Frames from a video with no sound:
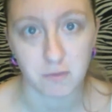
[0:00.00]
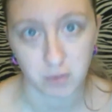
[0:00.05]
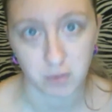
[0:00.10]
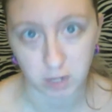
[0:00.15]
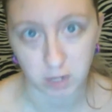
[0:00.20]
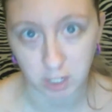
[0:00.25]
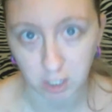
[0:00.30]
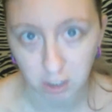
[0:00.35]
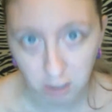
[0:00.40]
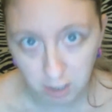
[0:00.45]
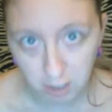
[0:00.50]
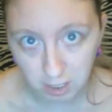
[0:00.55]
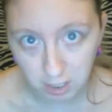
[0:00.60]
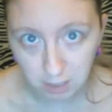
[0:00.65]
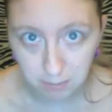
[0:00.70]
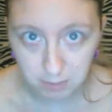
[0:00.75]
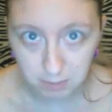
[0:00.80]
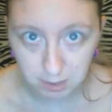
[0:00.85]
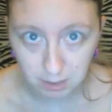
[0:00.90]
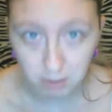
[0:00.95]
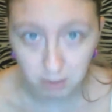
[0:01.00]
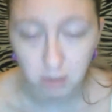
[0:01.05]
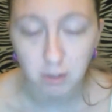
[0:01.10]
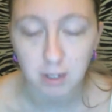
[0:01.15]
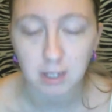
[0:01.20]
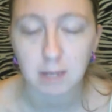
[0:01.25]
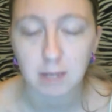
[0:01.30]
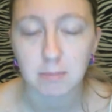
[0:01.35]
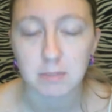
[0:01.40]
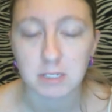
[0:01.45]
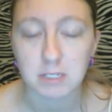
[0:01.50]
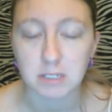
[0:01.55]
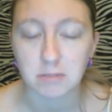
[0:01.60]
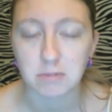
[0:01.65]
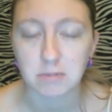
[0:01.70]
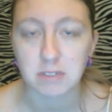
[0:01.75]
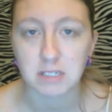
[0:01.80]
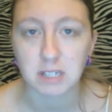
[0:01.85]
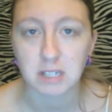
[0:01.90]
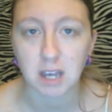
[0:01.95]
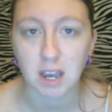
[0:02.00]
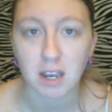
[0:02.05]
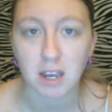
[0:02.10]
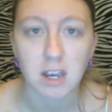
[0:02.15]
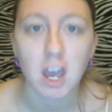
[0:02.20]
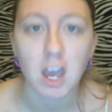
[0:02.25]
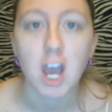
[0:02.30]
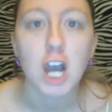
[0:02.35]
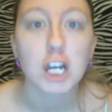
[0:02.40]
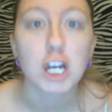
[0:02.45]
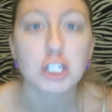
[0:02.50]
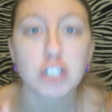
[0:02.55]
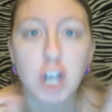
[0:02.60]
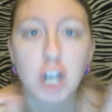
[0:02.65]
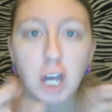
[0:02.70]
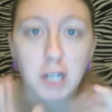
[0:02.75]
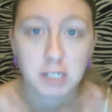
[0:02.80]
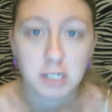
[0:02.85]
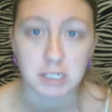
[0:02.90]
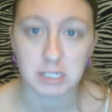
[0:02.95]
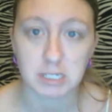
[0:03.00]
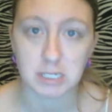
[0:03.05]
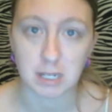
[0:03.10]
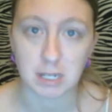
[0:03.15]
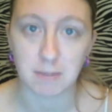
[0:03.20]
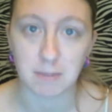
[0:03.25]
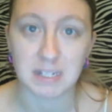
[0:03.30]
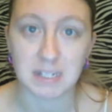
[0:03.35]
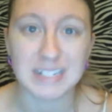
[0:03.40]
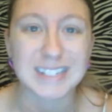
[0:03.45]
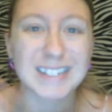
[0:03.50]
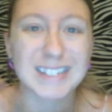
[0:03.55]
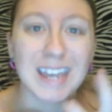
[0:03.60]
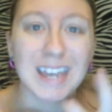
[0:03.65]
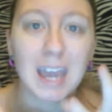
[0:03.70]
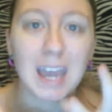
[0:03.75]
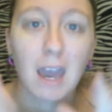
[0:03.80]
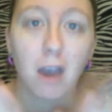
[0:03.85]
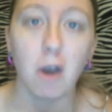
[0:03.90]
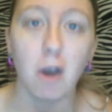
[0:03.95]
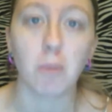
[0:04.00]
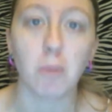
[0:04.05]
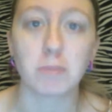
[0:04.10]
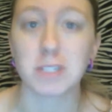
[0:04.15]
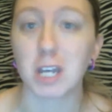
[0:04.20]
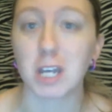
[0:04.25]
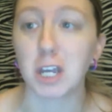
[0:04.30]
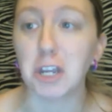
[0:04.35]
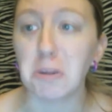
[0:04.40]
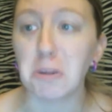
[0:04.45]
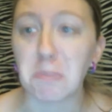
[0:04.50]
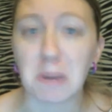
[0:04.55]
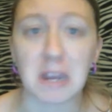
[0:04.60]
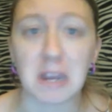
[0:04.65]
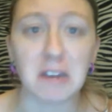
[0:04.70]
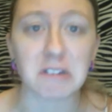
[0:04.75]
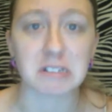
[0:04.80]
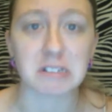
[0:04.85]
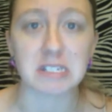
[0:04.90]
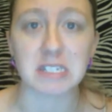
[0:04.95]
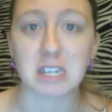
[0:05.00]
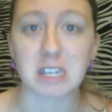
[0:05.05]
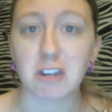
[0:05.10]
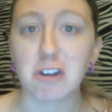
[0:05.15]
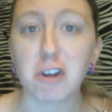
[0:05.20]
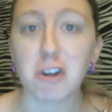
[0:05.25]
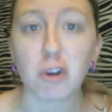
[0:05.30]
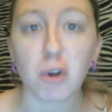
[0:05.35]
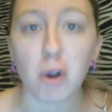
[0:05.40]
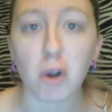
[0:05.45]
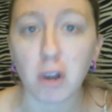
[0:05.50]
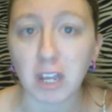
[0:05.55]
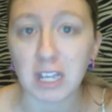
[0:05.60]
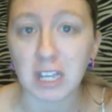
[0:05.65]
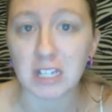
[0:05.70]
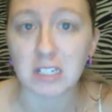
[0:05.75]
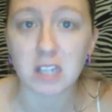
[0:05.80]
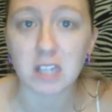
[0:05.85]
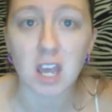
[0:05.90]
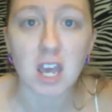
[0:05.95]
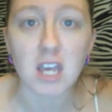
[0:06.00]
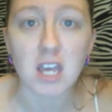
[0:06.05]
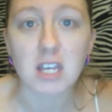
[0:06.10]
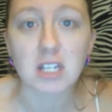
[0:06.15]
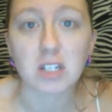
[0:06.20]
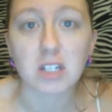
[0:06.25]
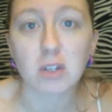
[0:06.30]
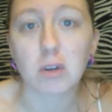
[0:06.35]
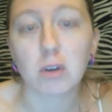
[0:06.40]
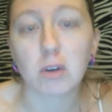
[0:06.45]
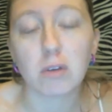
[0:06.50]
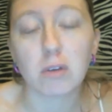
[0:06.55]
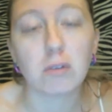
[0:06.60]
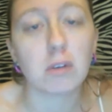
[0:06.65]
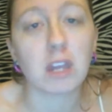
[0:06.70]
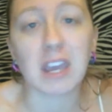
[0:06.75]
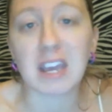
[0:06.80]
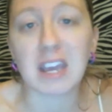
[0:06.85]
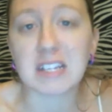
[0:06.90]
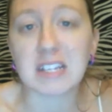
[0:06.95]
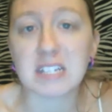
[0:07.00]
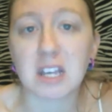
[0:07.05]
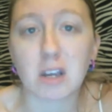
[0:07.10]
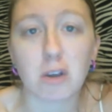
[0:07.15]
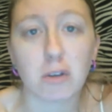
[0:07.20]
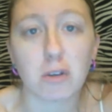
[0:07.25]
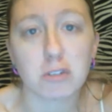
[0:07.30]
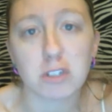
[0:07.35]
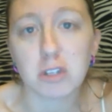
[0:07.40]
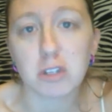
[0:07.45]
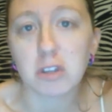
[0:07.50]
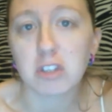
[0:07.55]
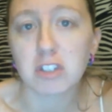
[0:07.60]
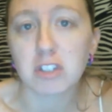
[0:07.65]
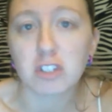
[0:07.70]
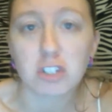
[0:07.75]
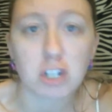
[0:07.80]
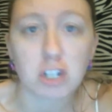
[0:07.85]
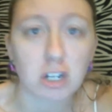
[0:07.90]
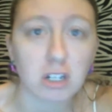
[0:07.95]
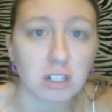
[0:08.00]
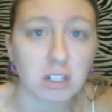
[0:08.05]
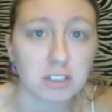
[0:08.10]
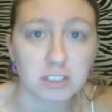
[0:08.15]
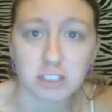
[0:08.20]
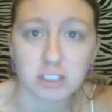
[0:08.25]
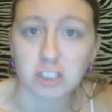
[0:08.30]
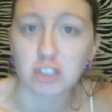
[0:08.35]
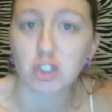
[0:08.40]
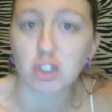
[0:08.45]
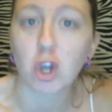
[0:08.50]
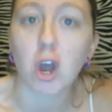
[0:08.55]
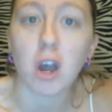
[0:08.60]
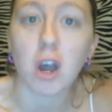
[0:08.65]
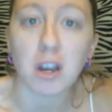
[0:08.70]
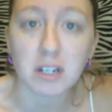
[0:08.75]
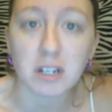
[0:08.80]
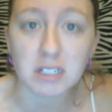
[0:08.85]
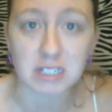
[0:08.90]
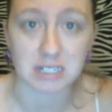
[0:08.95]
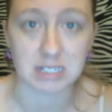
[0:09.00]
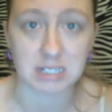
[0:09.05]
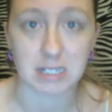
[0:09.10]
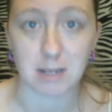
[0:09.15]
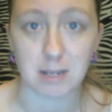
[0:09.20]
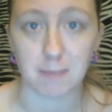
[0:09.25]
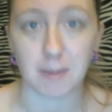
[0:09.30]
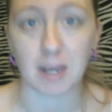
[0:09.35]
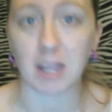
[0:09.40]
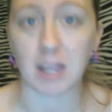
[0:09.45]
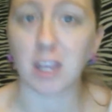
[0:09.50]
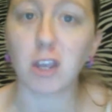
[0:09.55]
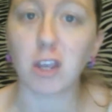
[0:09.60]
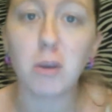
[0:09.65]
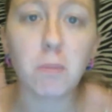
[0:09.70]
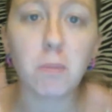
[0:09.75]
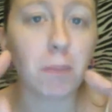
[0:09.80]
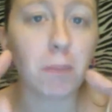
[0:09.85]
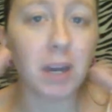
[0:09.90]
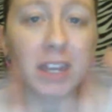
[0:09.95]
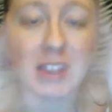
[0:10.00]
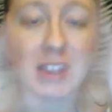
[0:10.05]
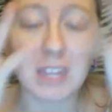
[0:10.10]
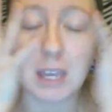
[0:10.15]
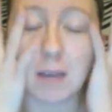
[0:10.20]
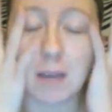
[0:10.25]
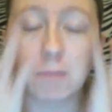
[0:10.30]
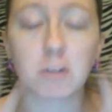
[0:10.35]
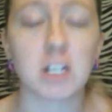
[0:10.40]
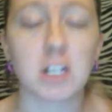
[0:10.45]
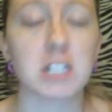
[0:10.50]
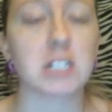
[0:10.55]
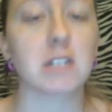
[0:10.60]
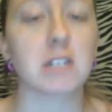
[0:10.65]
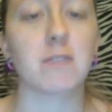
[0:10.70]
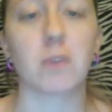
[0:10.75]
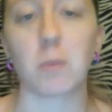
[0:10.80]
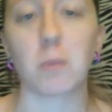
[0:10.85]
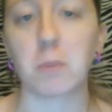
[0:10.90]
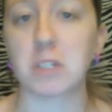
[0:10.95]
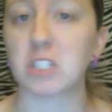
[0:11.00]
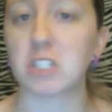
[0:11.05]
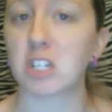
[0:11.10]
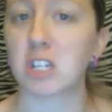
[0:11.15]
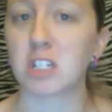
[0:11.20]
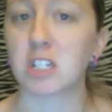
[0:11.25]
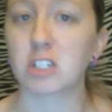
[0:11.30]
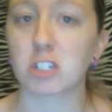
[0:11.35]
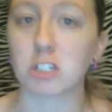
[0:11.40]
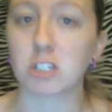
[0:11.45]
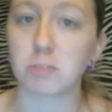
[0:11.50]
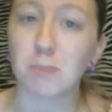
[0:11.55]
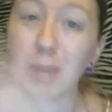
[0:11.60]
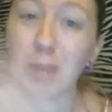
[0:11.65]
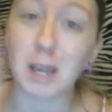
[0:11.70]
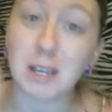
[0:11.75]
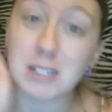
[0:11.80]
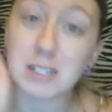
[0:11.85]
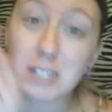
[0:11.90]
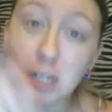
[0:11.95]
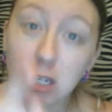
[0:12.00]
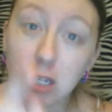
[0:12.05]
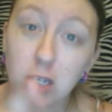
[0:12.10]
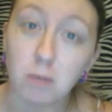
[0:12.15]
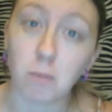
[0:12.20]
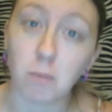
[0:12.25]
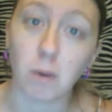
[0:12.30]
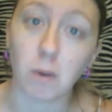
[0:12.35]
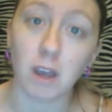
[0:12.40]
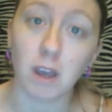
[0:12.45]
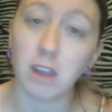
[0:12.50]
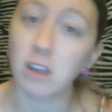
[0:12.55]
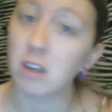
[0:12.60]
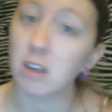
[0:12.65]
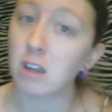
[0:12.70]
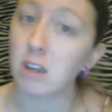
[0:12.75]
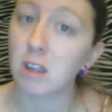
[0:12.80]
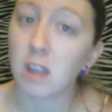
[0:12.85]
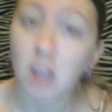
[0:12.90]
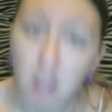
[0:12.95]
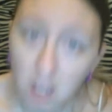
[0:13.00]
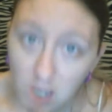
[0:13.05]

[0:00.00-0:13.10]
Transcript: if you feel like you're going to commit suicide. Talk to somebody. Seek help. Tell your parents. Tell your guardian. Go, like I said, go to the church. Talk to somebody. You might think I'm crazy for mentioning church, but I tell you what,